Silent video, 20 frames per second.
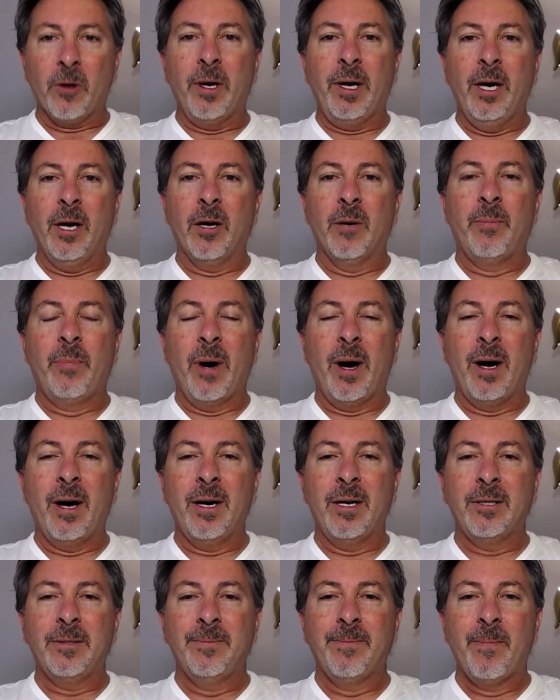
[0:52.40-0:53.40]

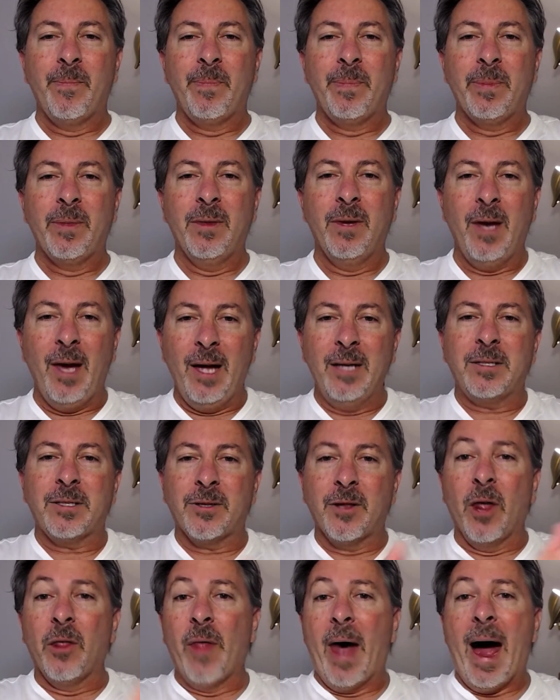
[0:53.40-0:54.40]
earbud it's
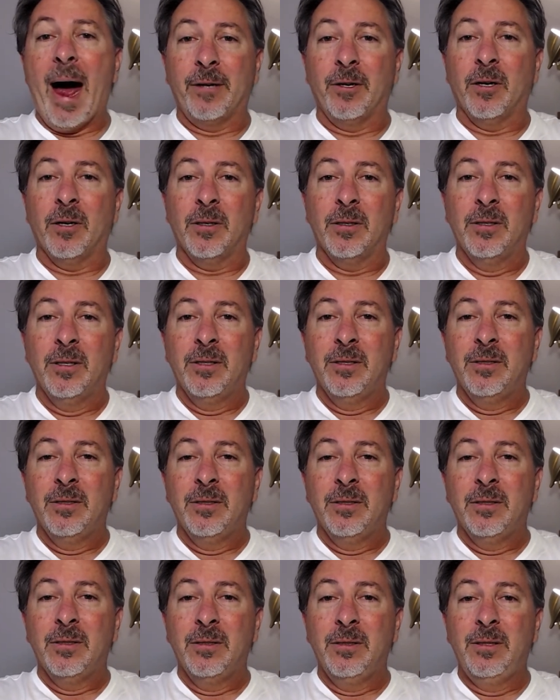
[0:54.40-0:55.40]
the latter
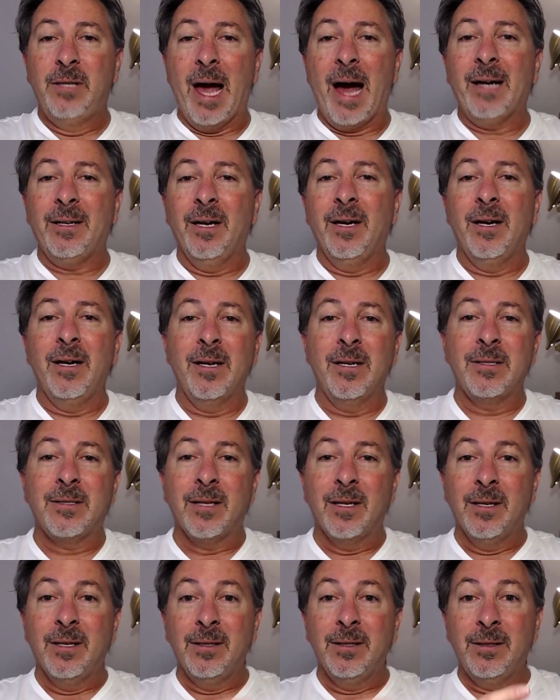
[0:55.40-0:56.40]
that is
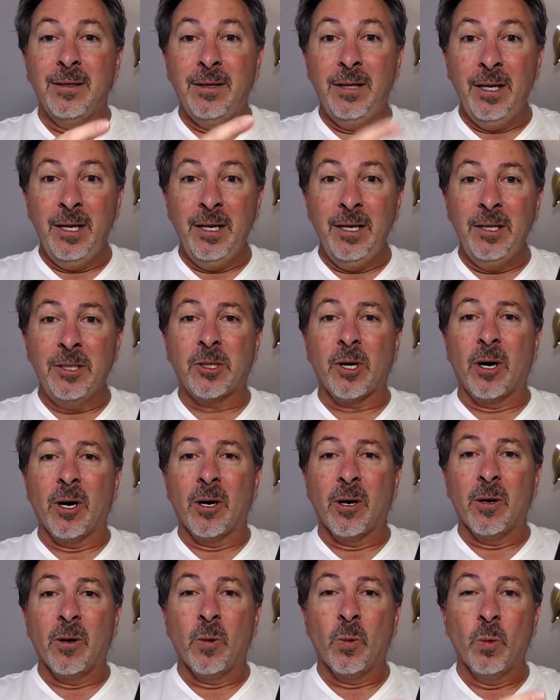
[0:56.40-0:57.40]
these
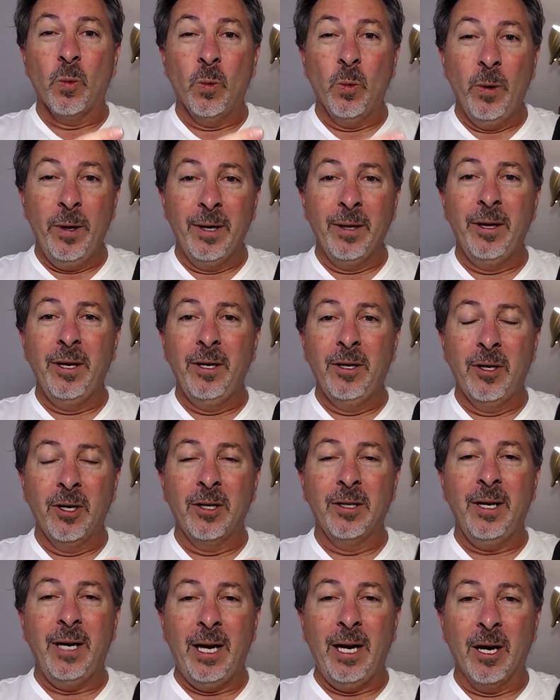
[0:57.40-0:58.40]
are really
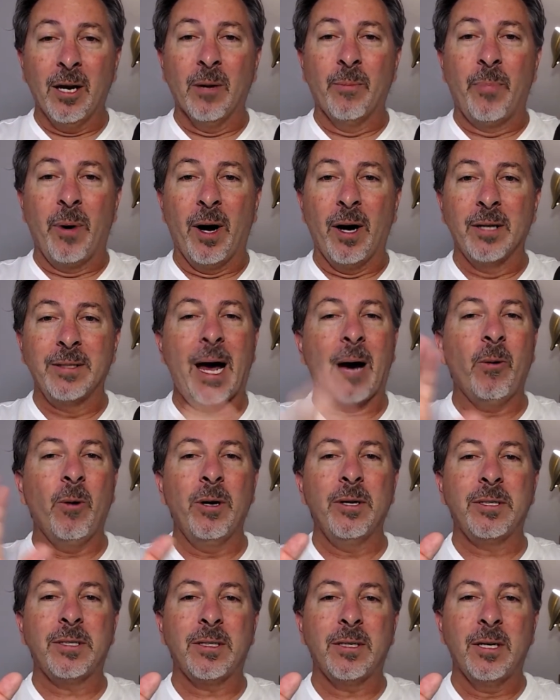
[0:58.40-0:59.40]
good earbuds. I
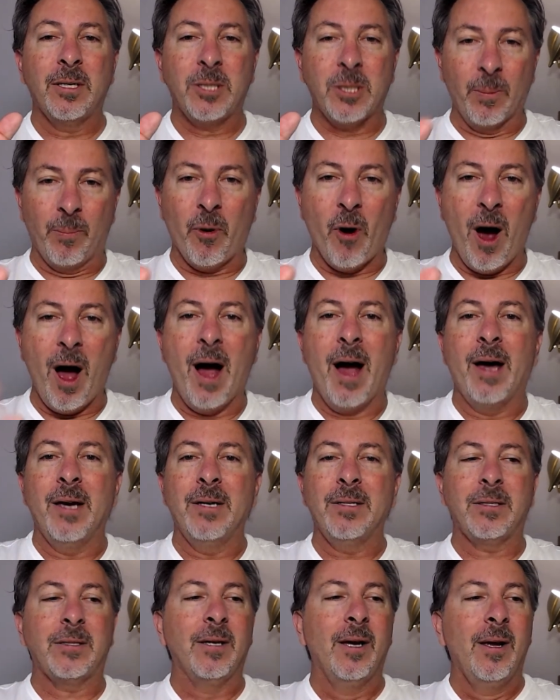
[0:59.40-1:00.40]
was
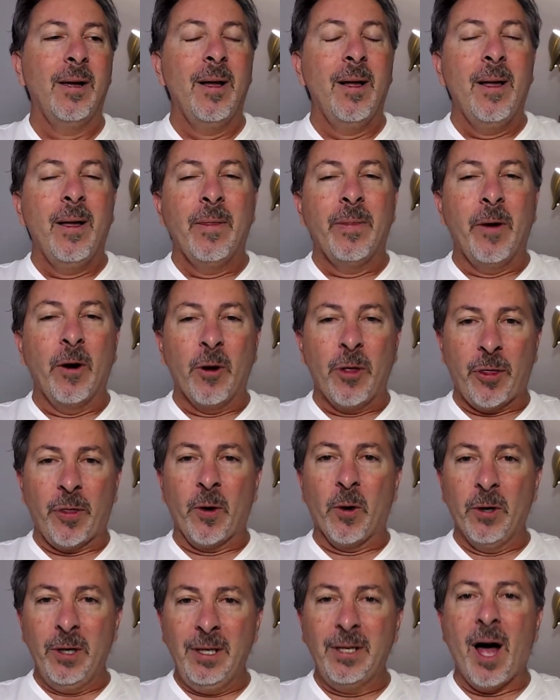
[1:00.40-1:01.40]
surprised. They're
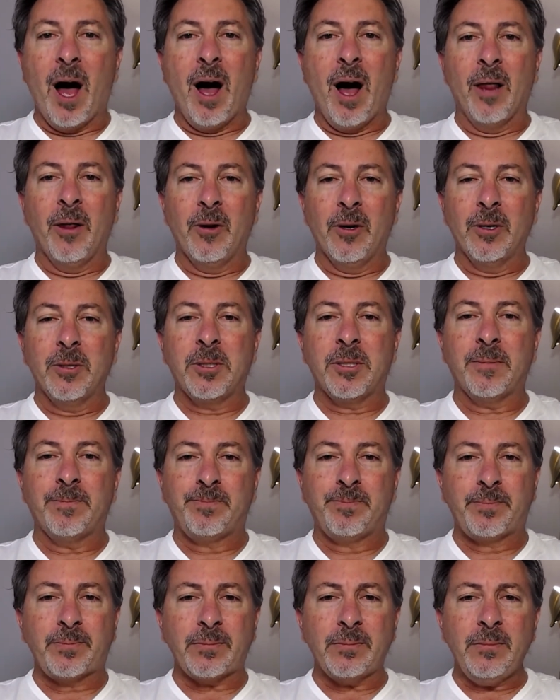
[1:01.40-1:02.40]
$30.
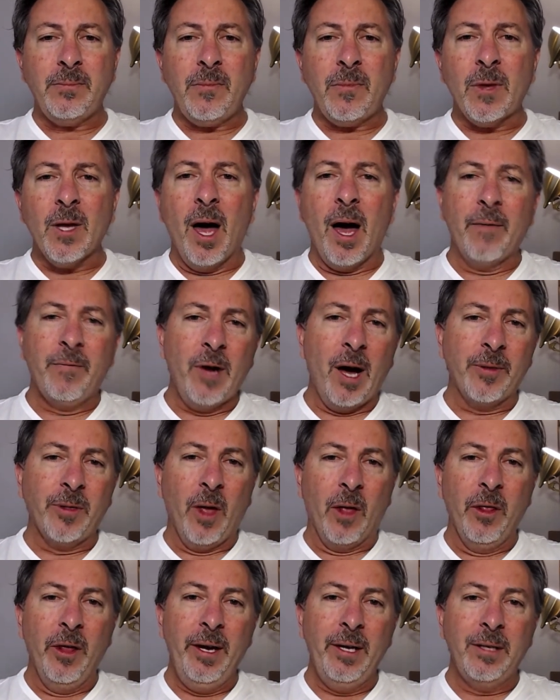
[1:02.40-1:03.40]
I've got
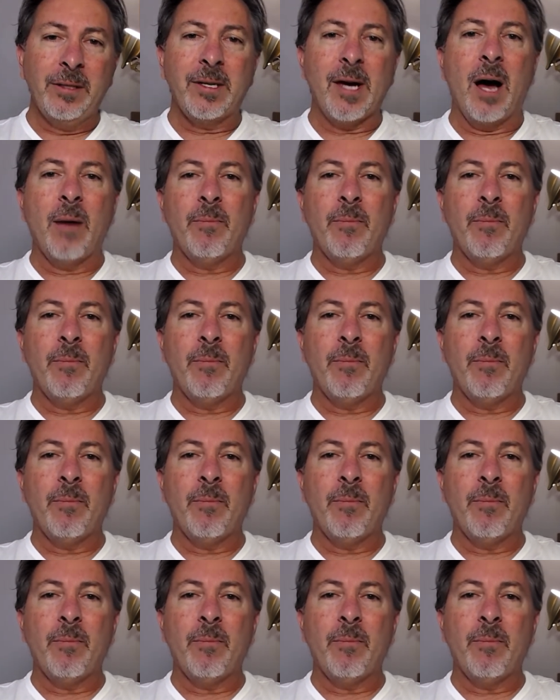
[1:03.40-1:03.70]
the link down